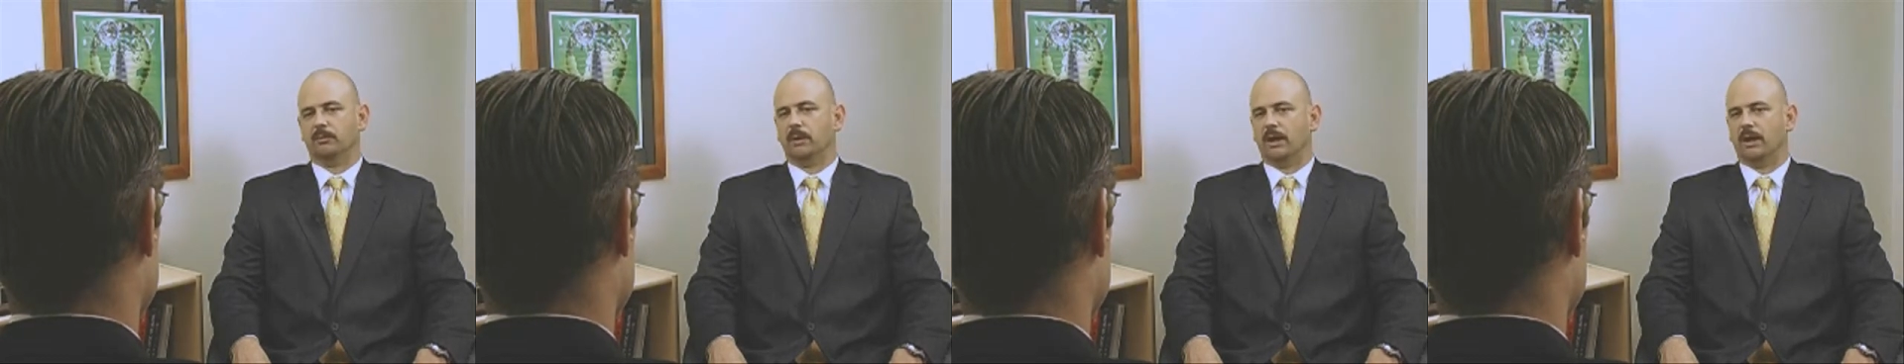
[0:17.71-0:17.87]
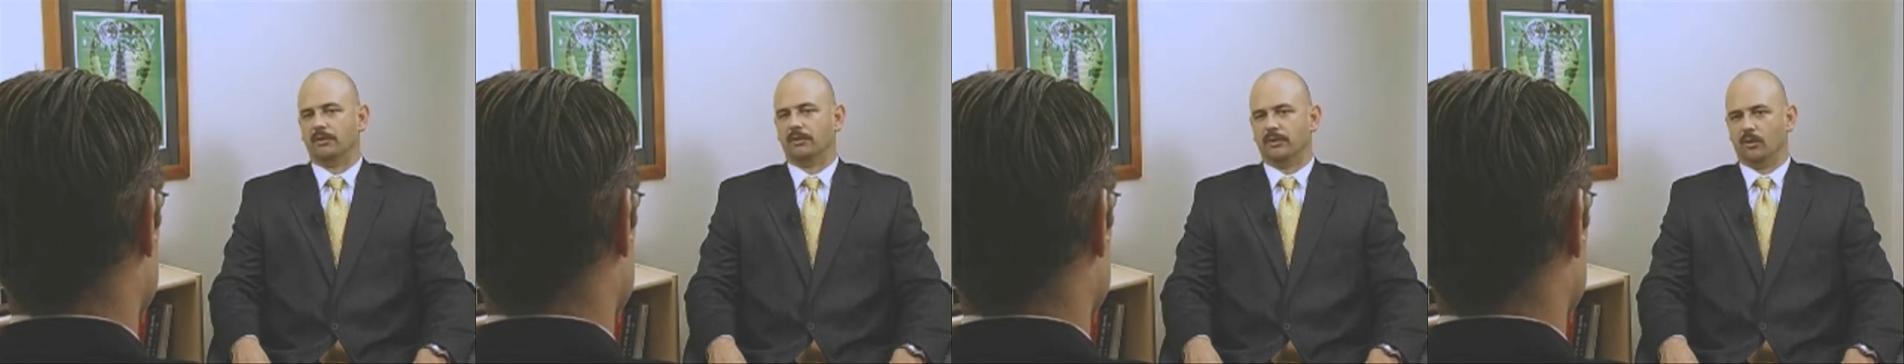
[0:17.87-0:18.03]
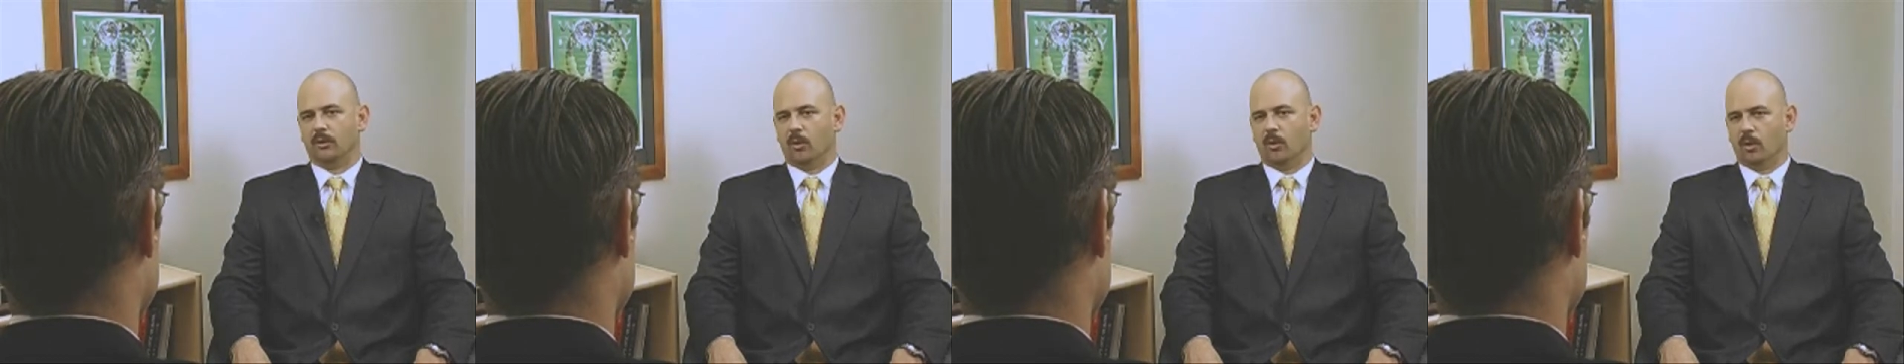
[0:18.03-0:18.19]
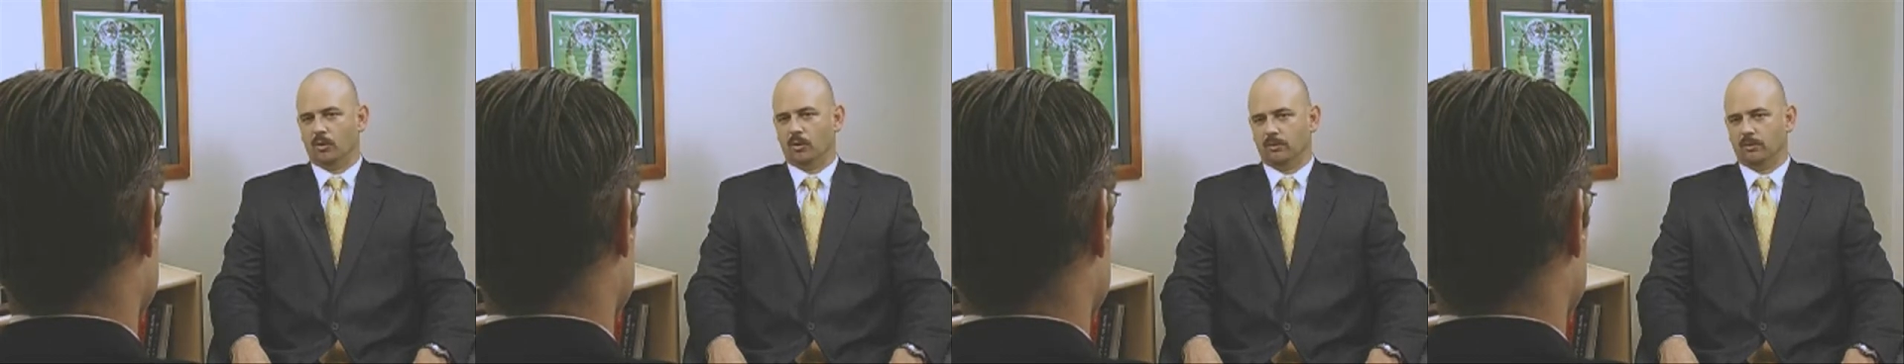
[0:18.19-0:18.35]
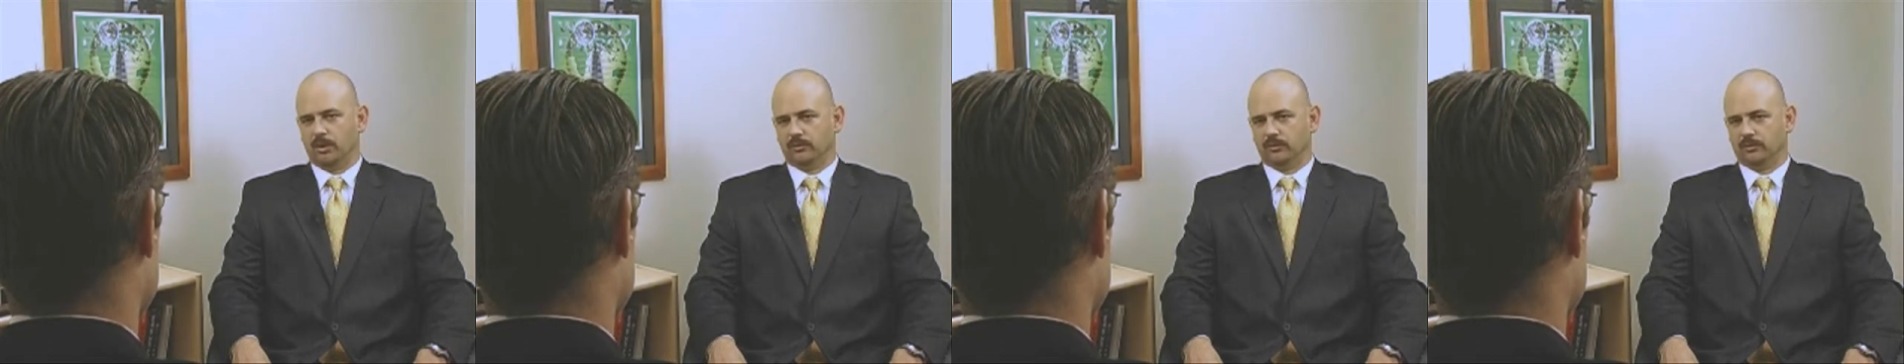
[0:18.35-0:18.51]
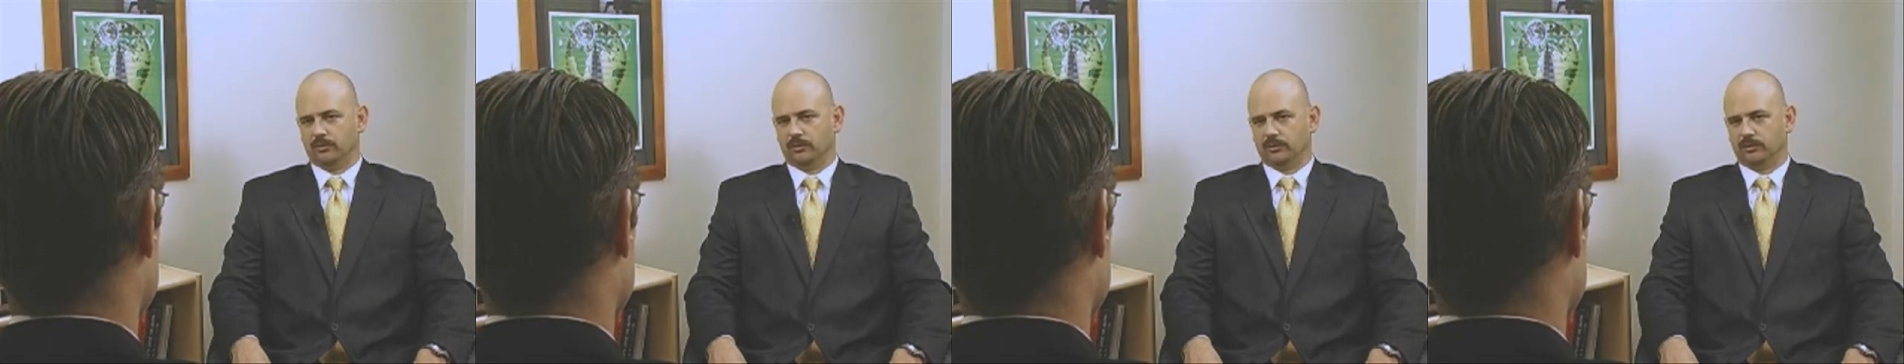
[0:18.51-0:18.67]
about the oil
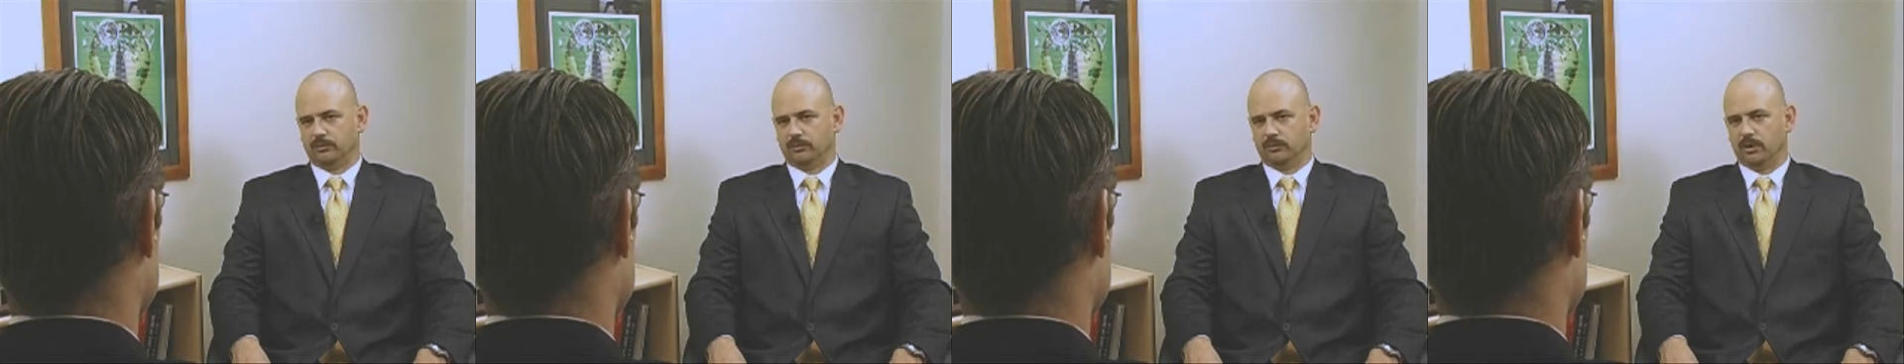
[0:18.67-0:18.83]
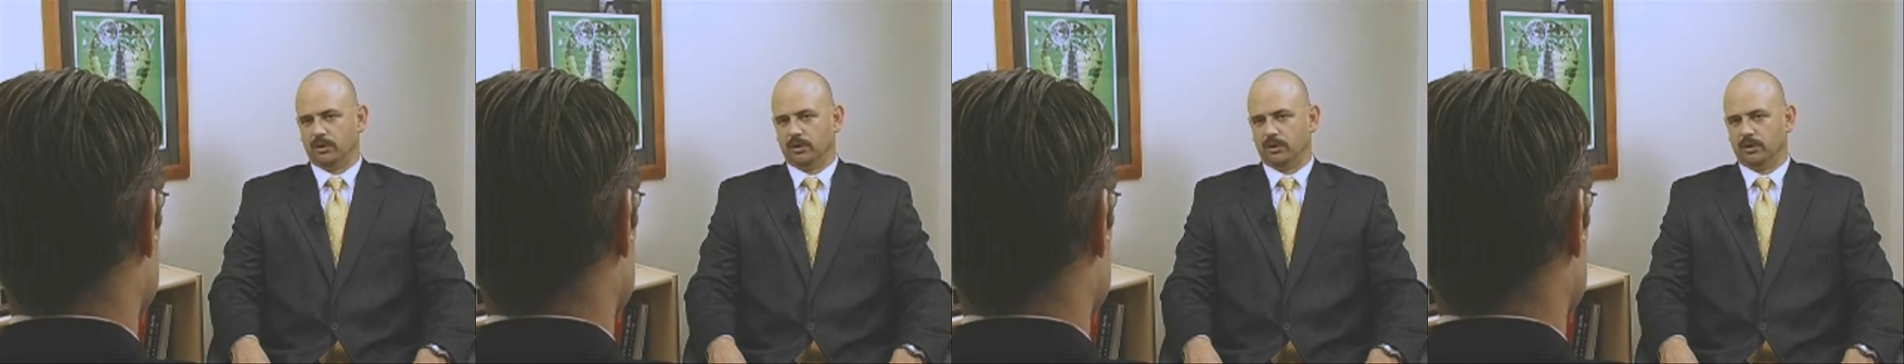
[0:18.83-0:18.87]
business,